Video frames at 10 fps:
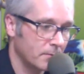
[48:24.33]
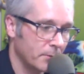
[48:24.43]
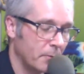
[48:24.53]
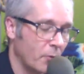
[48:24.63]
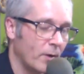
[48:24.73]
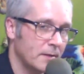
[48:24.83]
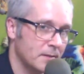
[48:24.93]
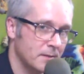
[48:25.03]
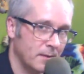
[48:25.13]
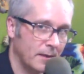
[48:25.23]
your
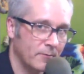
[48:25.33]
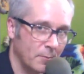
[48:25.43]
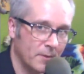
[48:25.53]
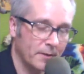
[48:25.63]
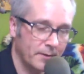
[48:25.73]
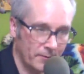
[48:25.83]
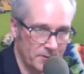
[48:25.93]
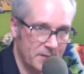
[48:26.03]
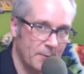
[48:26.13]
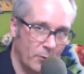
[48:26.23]
points, like from a
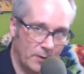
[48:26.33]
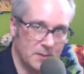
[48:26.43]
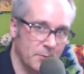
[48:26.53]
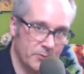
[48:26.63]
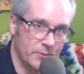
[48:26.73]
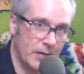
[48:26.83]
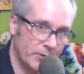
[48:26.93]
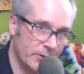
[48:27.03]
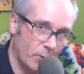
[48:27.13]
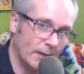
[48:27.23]
different standpoint, as the person who's
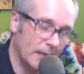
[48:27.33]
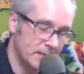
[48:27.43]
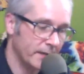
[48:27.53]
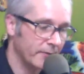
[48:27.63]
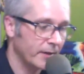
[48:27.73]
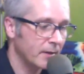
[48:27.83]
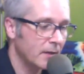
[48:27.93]
actually organizing the event.